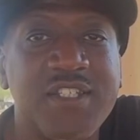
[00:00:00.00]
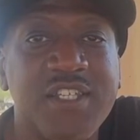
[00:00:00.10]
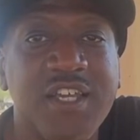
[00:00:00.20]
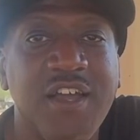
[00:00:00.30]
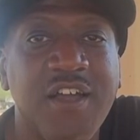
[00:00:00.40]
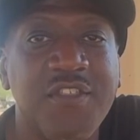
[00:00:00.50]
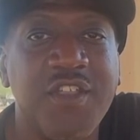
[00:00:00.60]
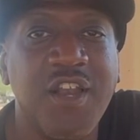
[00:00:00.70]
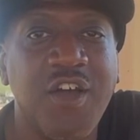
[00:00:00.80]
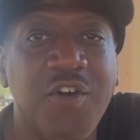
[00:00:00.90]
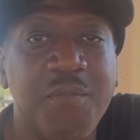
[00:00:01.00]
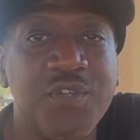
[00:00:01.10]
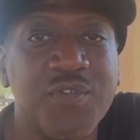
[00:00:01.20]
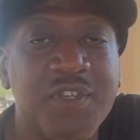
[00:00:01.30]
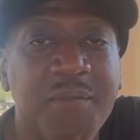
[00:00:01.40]
the load
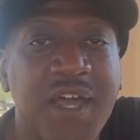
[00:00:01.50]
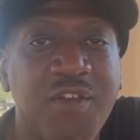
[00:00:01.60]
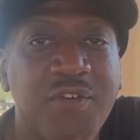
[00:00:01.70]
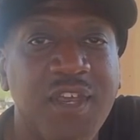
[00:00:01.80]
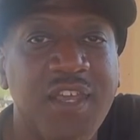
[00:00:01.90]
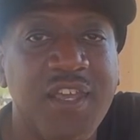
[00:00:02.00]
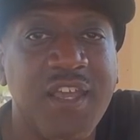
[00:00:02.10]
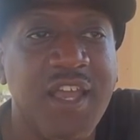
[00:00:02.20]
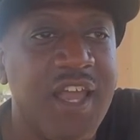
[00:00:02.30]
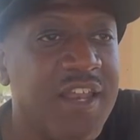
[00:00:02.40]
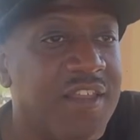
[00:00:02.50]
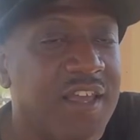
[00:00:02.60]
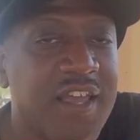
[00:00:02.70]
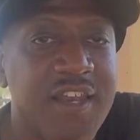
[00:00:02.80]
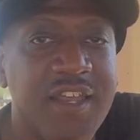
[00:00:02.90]
between the battery and
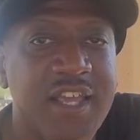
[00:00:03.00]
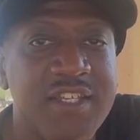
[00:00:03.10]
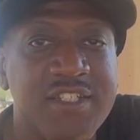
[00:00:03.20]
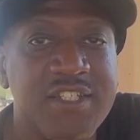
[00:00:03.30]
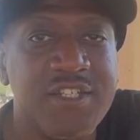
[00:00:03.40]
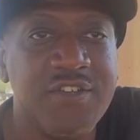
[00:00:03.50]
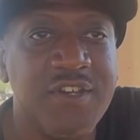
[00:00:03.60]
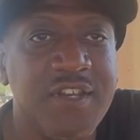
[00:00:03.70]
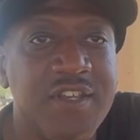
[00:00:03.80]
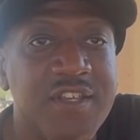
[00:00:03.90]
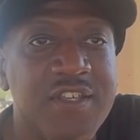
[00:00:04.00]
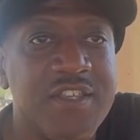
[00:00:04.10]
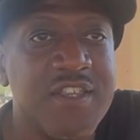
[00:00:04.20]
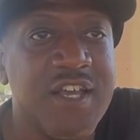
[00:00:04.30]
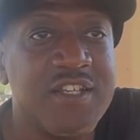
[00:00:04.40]
the AC unit.
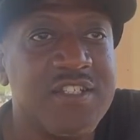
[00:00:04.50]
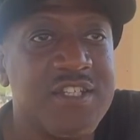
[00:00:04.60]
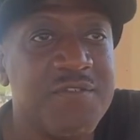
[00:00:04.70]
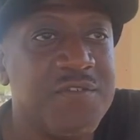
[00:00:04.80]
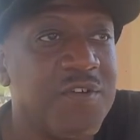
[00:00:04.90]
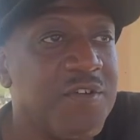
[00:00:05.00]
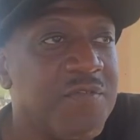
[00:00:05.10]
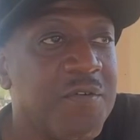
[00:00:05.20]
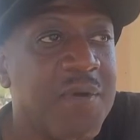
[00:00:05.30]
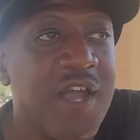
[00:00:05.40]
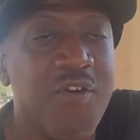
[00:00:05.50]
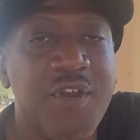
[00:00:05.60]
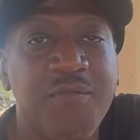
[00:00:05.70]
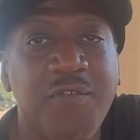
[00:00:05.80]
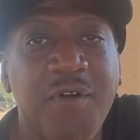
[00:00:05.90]
Thus, if you're
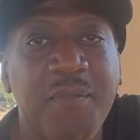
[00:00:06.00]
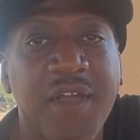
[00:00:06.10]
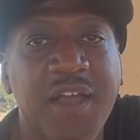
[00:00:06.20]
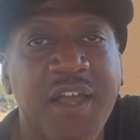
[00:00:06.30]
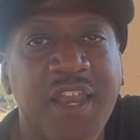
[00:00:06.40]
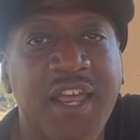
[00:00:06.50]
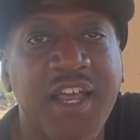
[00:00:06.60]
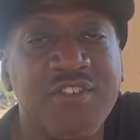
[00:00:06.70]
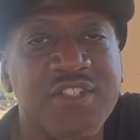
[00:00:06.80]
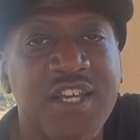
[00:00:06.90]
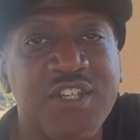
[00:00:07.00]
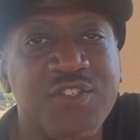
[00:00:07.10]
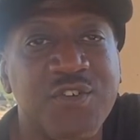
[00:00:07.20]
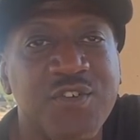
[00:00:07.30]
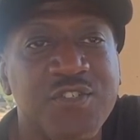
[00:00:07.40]
powering from an outside
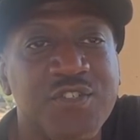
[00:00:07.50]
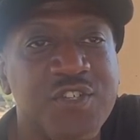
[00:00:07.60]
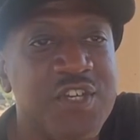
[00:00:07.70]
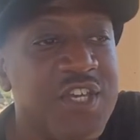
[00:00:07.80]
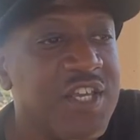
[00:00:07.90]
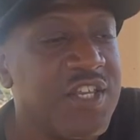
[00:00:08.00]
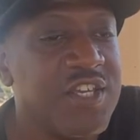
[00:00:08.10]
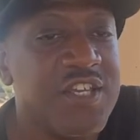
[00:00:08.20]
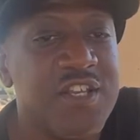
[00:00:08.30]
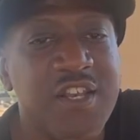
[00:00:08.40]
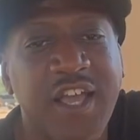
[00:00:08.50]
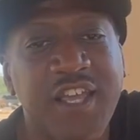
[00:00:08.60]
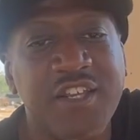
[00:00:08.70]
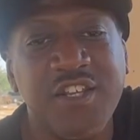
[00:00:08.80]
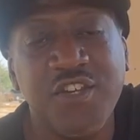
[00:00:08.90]
source,
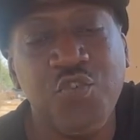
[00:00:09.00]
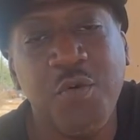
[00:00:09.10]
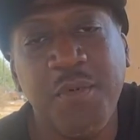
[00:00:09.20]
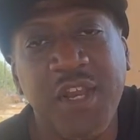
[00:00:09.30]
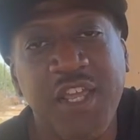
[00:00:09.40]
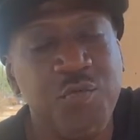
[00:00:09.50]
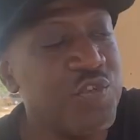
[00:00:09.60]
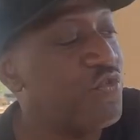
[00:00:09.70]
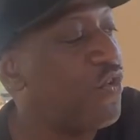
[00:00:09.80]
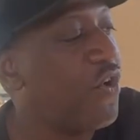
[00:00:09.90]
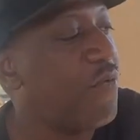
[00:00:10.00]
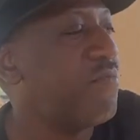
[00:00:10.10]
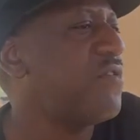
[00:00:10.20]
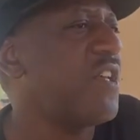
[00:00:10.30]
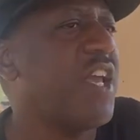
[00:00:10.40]
like, normally it would draw,
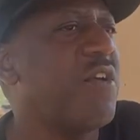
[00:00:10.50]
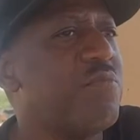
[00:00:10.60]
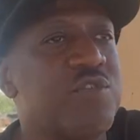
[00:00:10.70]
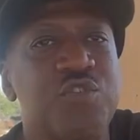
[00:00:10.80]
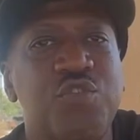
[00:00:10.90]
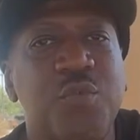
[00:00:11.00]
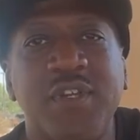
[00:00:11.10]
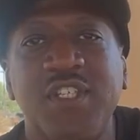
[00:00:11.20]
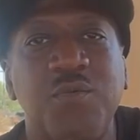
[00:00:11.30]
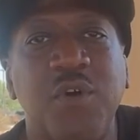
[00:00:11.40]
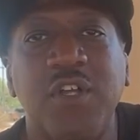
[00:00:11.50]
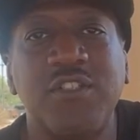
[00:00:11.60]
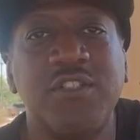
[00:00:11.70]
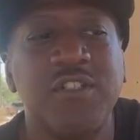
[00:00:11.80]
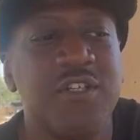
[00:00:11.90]
say, 220
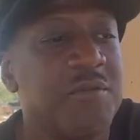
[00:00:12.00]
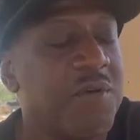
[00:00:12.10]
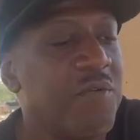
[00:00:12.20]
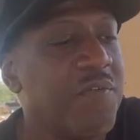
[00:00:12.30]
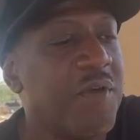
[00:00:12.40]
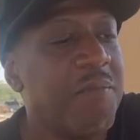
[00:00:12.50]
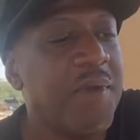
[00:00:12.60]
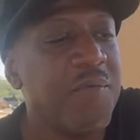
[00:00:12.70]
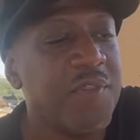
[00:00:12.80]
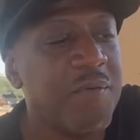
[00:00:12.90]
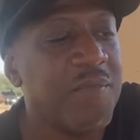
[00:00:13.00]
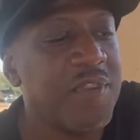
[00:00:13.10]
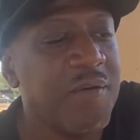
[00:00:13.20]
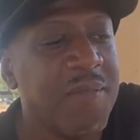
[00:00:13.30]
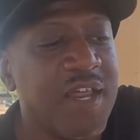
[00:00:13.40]
watts, but with
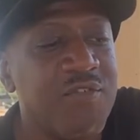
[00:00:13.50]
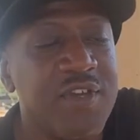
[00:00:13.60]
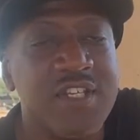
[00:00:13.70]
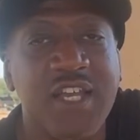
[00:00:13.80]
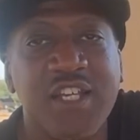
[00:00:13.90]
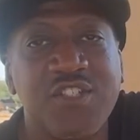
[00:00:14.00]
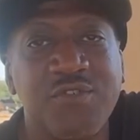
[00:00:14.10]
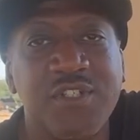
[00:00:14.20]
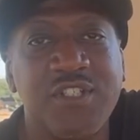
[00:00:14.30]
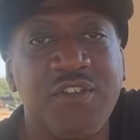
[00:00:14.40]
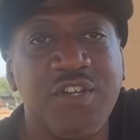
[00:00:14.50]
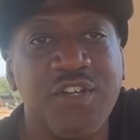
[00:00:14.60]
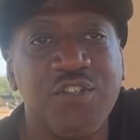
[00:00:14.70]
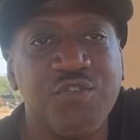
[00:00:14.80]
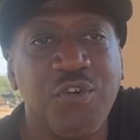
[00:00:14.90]
the battery attached to it, it's only
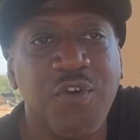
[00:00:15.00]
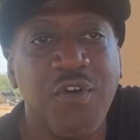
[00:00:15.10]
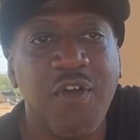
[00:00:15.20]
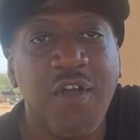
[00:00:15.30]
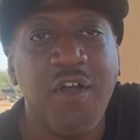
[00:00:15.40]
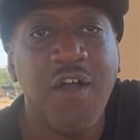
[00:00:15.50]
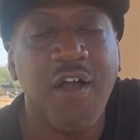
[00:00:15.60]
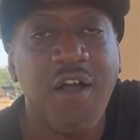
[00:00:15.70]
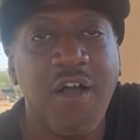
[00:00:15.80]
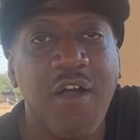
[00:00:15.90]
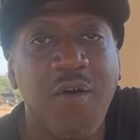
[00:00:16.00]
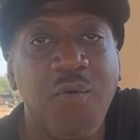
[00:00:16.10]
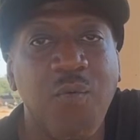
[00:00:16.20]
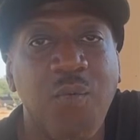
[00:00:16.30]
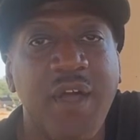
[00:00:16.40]
going to draw
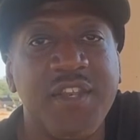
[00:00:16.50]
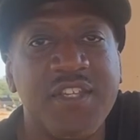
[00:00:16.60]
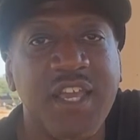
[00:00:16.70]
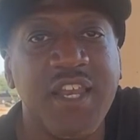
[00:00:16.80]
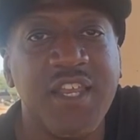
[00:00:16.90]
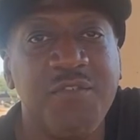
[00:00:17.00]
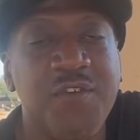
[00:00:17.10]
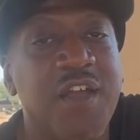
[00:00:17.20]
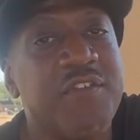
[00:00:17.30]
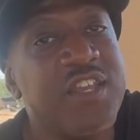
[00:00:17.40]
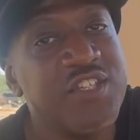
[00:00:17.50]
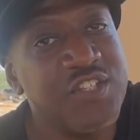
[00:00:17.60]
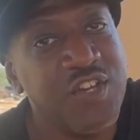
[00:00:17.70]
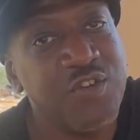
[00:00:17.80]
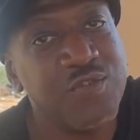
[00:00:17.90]
110 if you have an
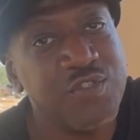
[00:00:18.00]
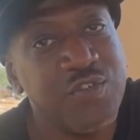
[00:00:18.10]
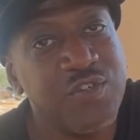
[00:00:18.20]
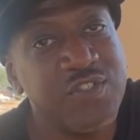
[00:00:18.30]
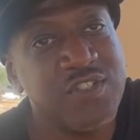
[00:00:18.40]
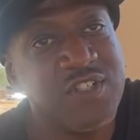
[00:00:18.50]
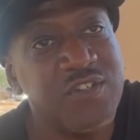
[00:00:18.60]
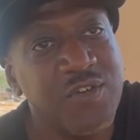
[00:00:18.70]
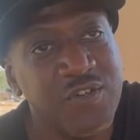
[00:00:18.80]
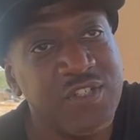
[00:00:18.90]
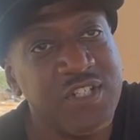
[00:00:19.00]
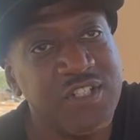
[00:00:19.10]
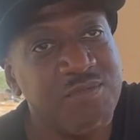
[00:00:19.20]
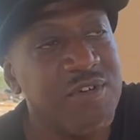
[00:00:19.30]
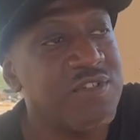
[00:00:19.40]
external source hooked in
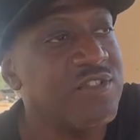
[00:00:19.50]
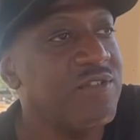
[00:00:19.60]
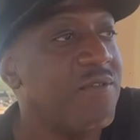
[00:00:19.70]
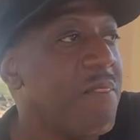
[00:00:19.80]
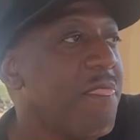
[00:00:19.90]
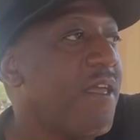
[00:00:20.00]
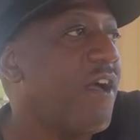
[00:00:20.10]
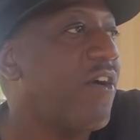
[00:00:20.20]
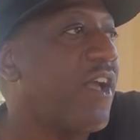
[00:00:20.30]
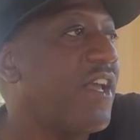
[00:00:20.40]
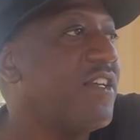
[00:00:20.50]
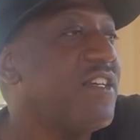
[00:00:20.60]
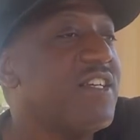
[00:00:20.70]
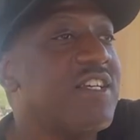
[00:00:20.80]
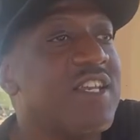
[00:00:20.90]
as well too. Okay,
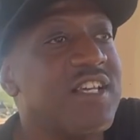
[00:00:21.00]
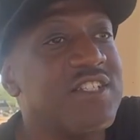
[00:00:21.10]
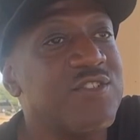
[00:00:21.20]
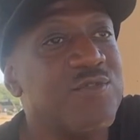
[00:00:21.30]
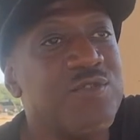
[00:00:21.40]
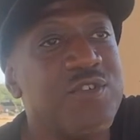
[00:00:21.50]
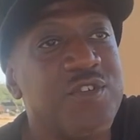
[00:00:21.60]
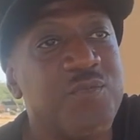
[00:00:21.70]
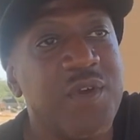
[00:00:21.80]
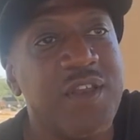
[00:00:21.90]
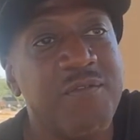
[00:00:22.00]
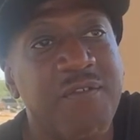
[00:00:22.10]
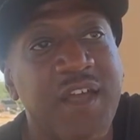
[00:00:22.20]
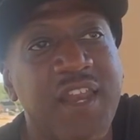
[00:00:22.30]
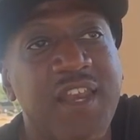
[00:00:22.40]
that's all good and well and
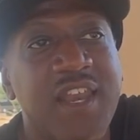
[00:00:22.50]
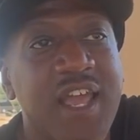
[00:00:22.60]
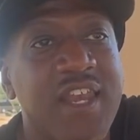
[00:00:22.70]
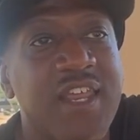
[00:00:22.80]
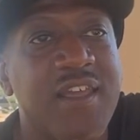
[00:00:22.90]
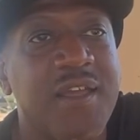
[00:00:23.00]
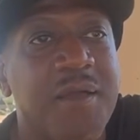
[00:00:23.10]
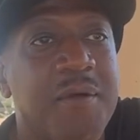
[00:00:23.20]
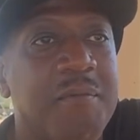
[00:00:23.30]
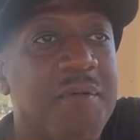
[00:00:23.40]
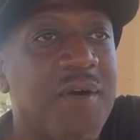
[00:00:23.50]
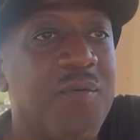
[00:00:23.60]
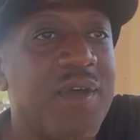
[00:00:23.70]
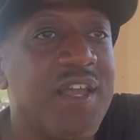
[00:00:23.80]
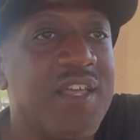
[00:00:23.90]
fine and dandy, but
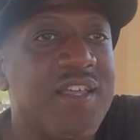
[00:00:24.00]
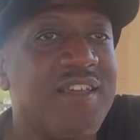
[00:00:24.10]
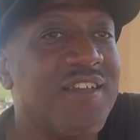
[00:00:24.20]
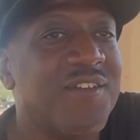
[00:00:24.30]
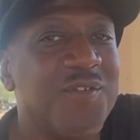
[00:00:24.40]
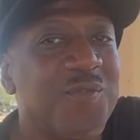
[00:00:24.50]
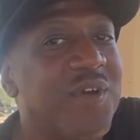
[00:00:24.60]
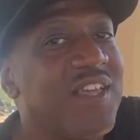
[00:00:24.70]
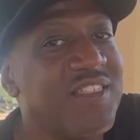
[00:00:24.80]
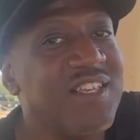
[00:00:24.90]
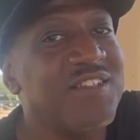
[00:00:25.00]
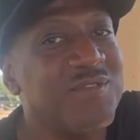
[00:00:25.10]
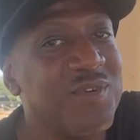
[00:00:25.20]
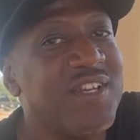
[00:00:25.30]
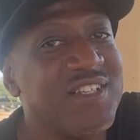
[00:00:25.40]
where
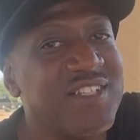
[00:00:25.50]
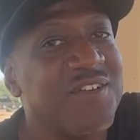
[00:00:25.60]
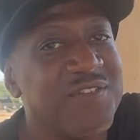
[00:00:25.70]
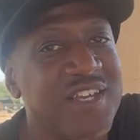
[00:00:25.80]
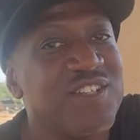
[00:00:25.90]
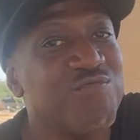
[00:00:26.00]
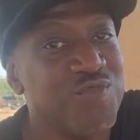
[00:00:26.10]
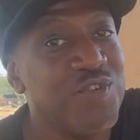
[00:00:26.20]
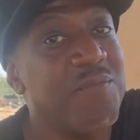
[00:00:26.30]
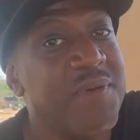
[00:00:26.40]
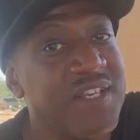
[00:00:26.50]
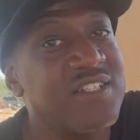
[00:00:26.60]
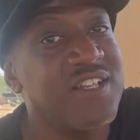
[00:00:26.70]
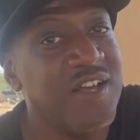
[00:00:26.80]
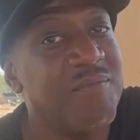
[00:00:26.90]
where stuff gets real
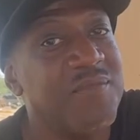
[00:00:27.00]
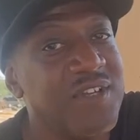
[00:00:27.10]
messed up,